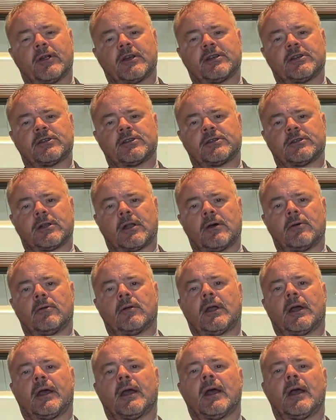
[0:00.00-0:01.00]

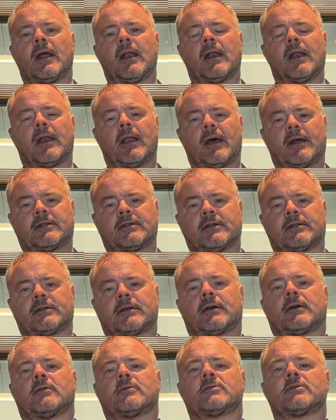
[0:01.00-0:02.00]
slowly let it
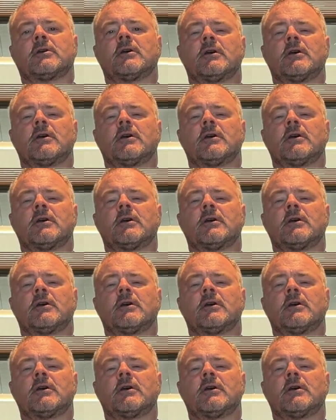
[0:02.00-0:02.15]
out